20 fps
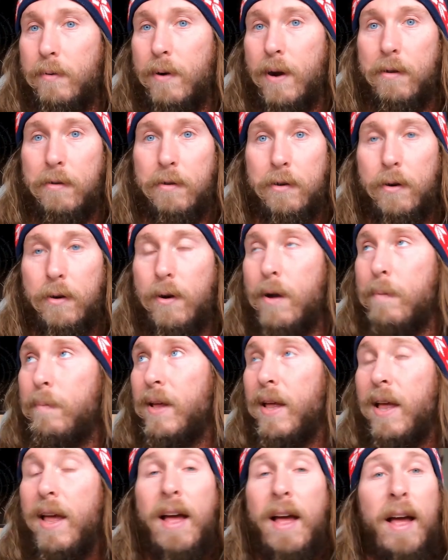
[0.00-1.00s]
around
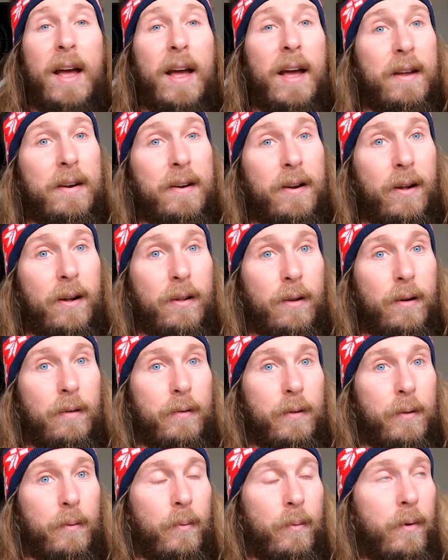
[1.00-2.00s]
Europe and all
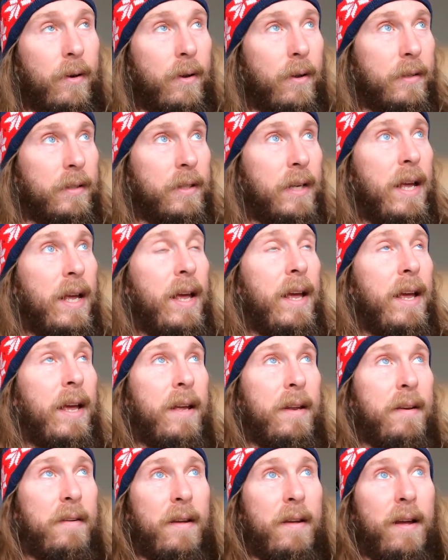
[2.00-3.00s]
over the world.
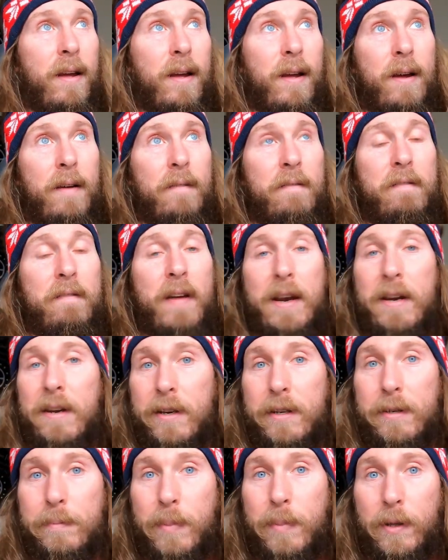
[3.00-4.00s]
In uh,
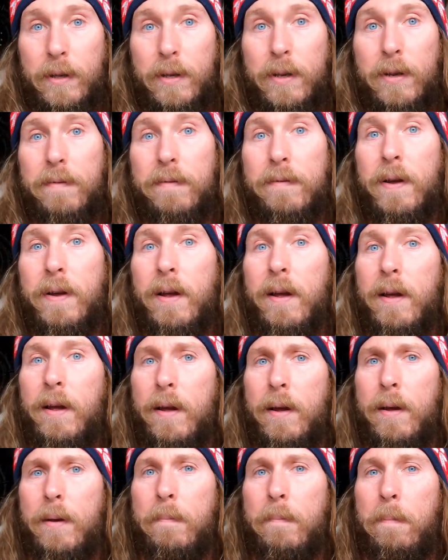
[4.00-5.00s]
Wendish belief,
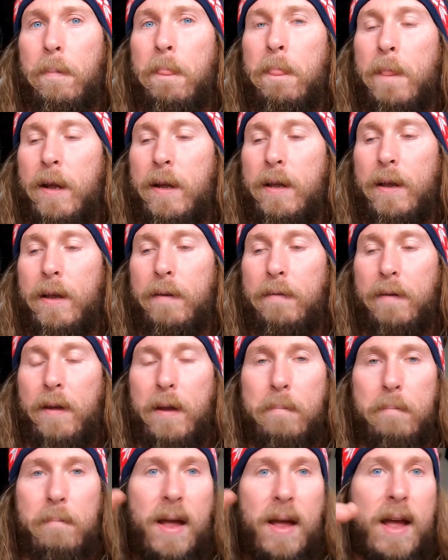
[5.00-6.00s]
um, if
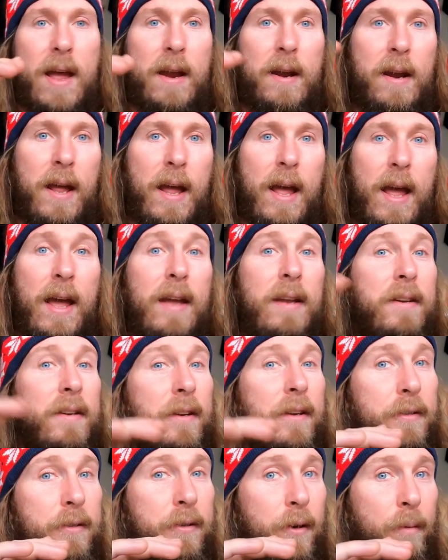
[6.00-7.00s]
a man ate
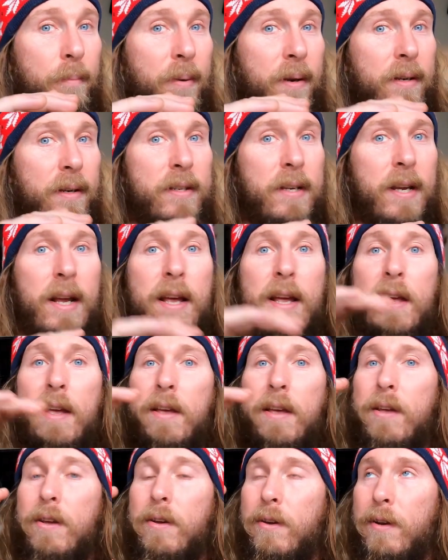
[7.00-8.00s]
a serpent,
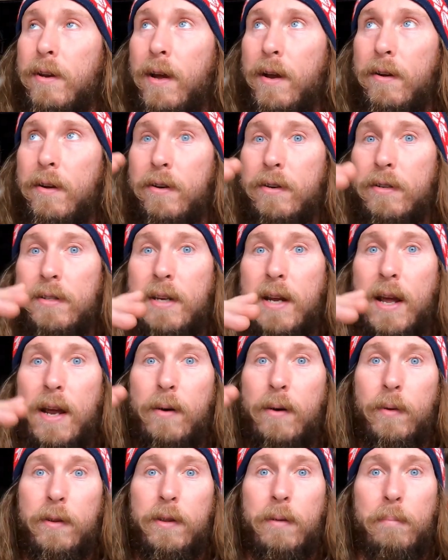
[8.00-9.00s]
he could
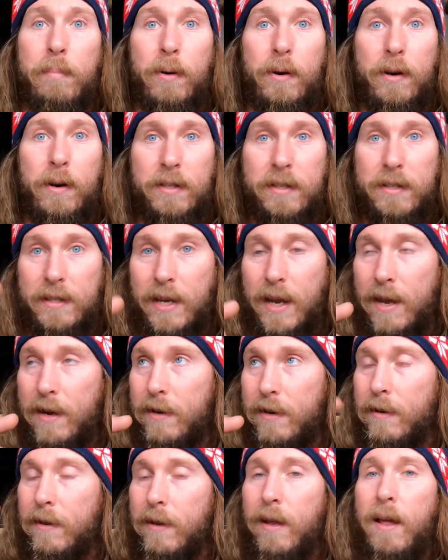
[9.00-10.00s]
understand what the bird
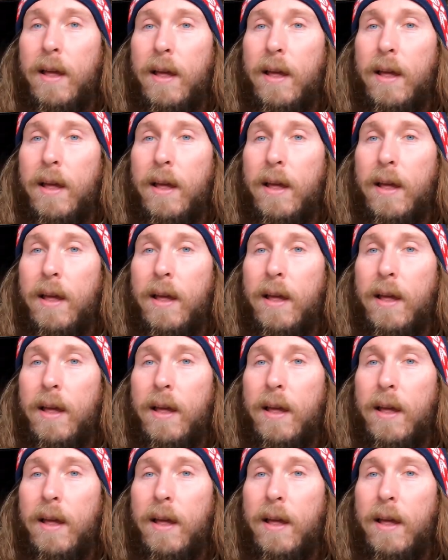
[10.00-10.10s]
said,